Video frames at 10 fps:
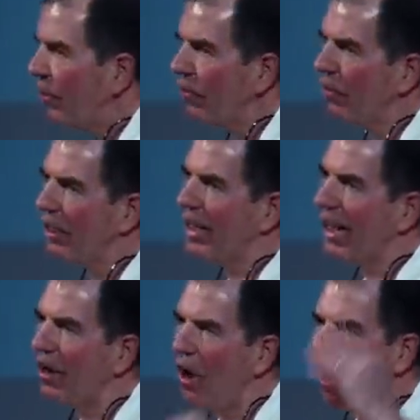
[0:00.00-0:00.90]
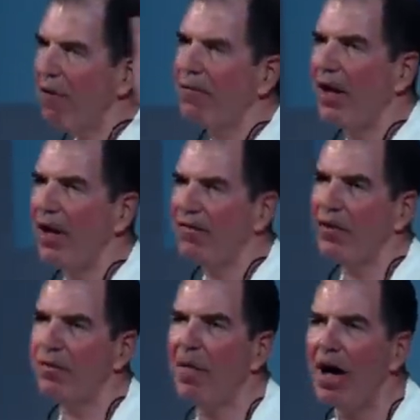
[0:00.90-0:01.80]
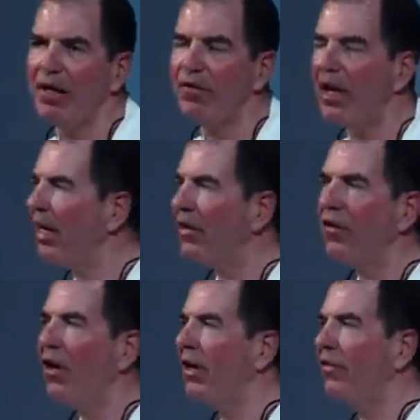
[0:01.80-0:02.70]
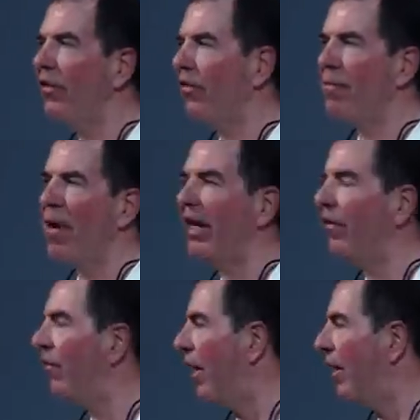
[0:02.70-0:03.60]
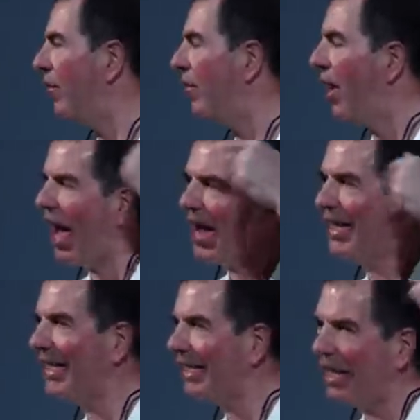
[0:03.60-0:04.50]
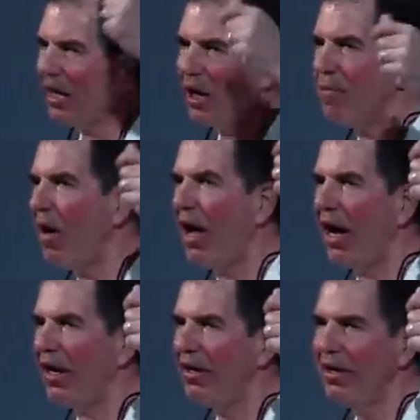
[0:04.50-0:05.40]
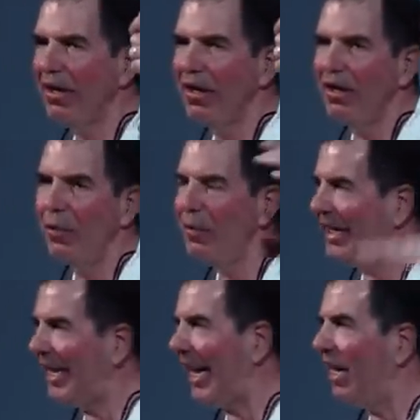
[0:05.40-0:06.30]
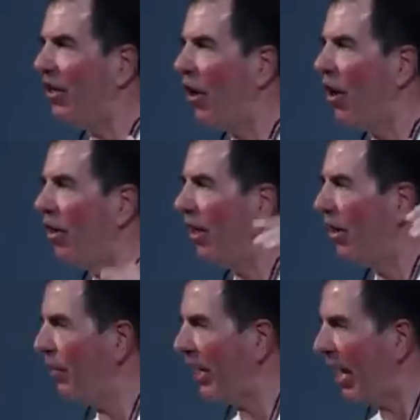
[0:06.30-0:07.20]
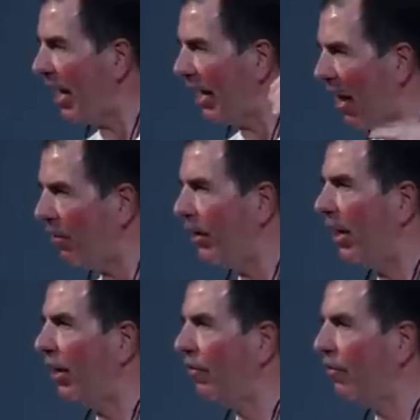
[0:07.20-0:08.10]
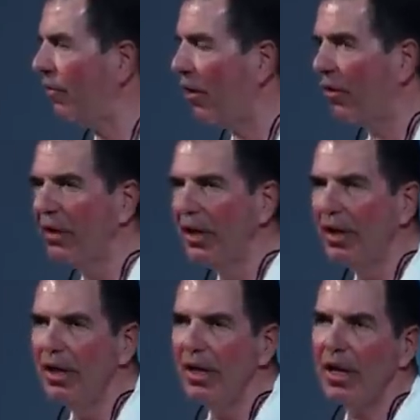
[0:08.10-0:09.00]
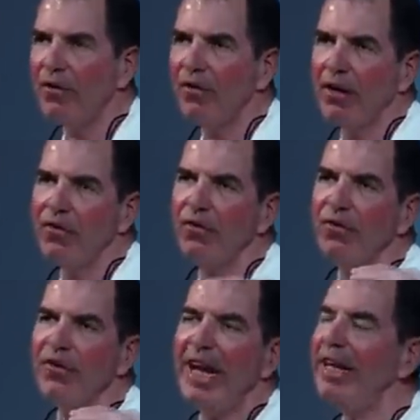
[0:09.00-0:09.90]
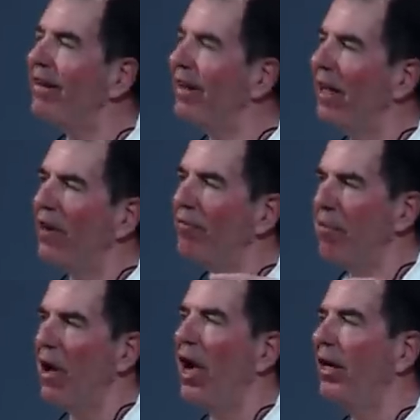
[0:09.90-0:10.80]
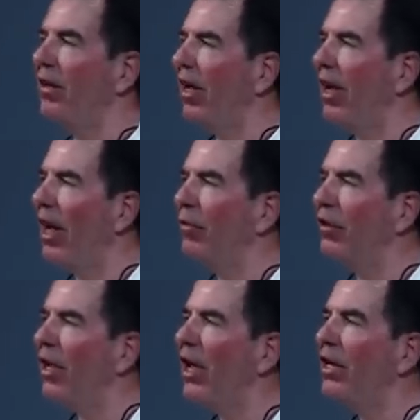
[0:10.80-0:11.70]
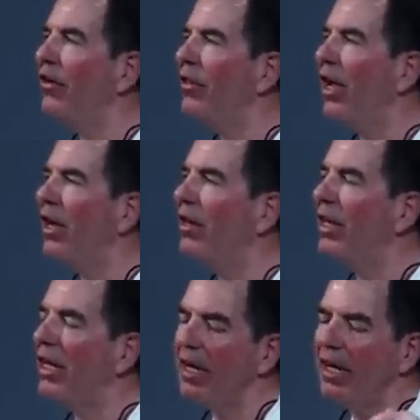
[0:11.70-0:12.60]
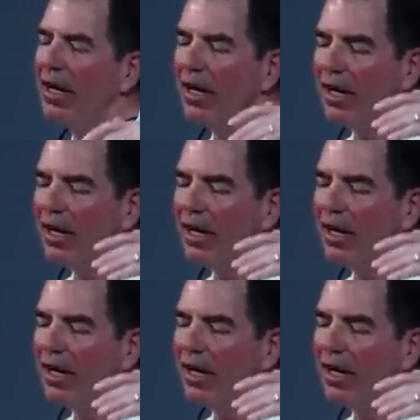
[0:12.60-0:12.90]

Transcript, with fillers: you get off of this mindset, and that's all it is, it's a mindset, it's an island in our mind that we land on and we hang out there. So it's a state of mind. And I will tell you that the